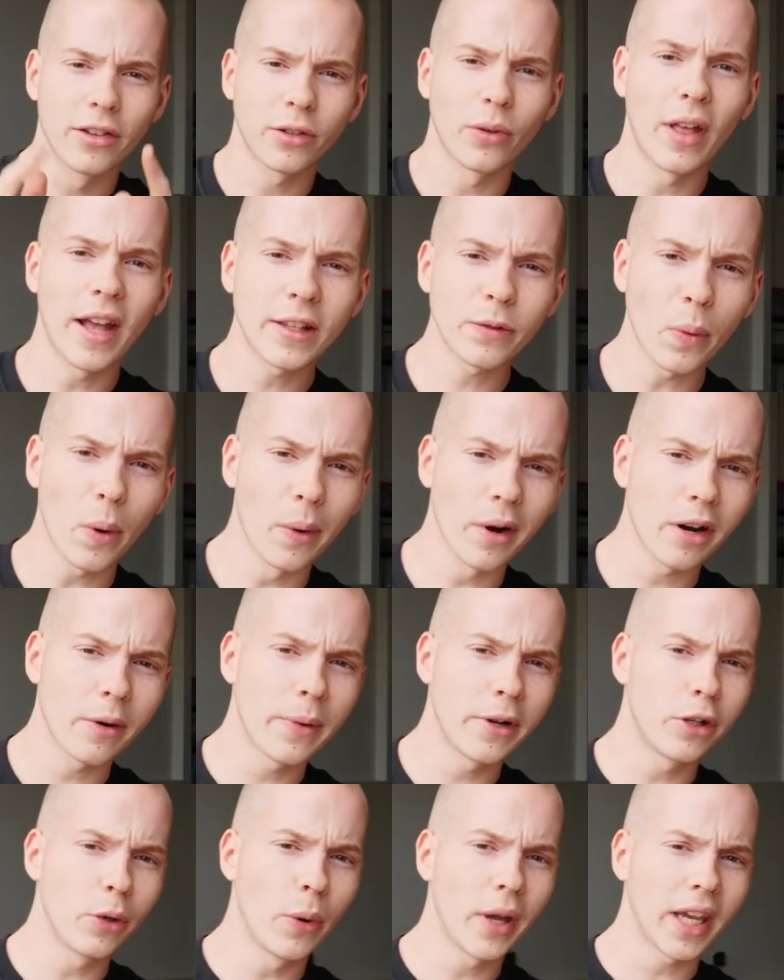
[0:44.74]
So that's what we're gonna
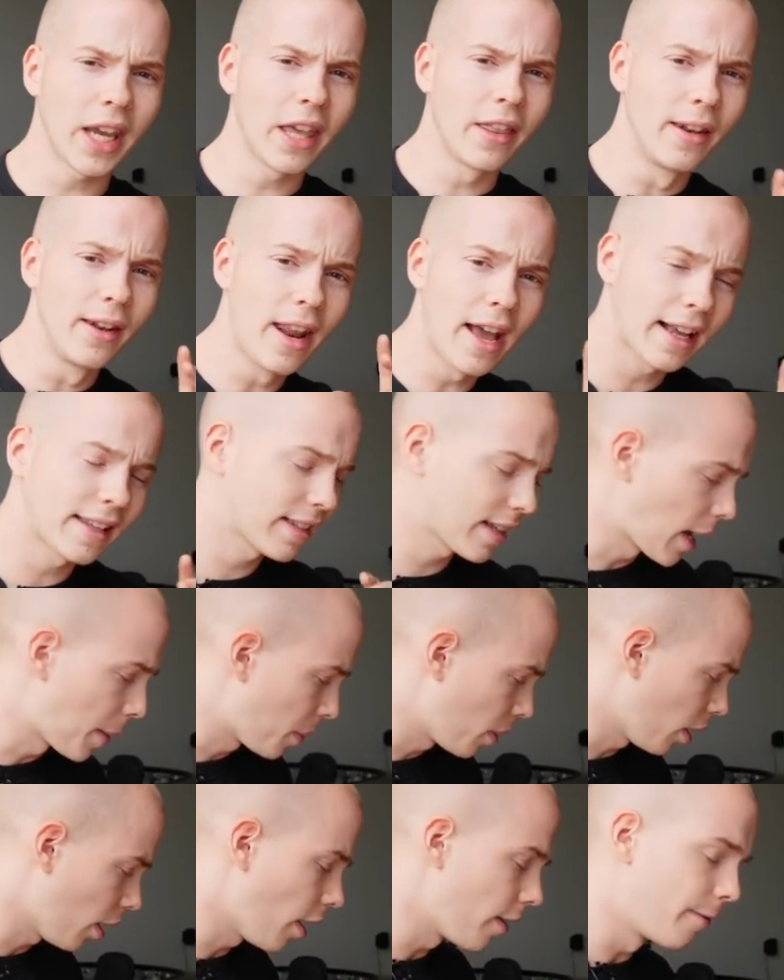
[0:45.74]
be doing in the next
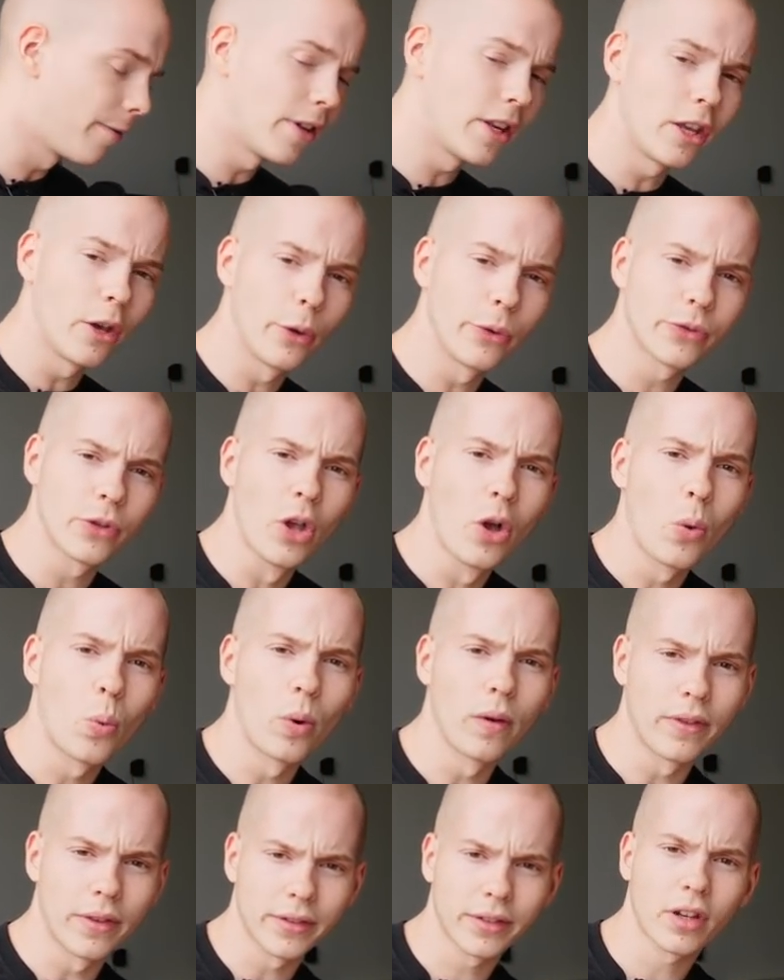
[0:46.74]
couple of videos
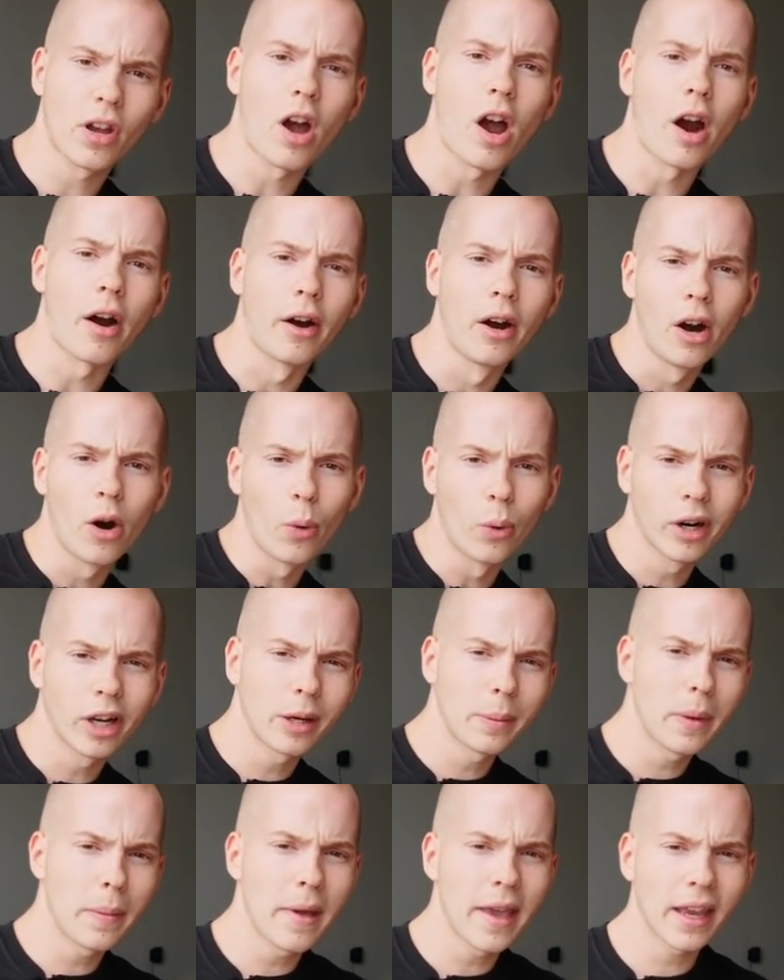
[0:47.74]
with this car. We're
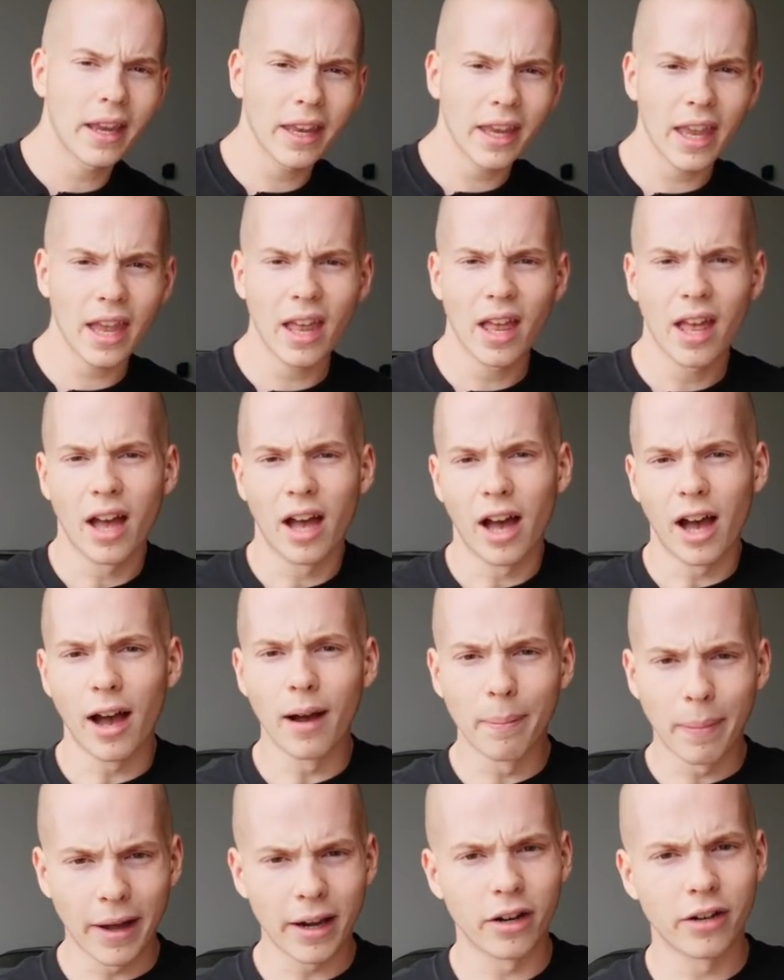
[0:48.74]
gonna be making it
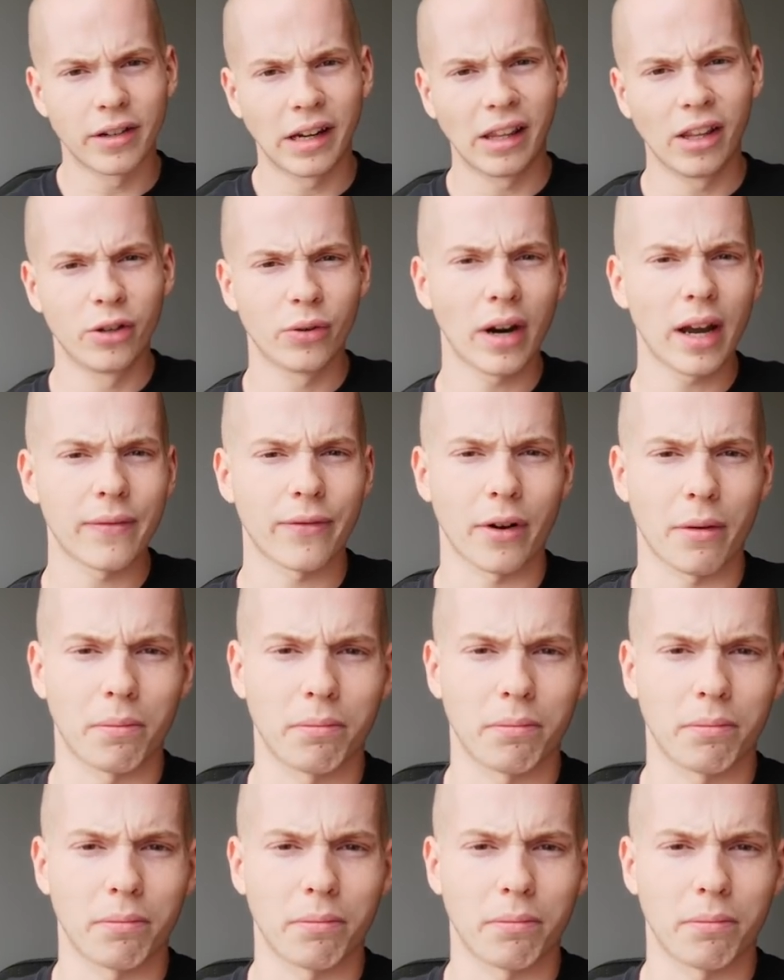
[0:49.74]
a better daily driver.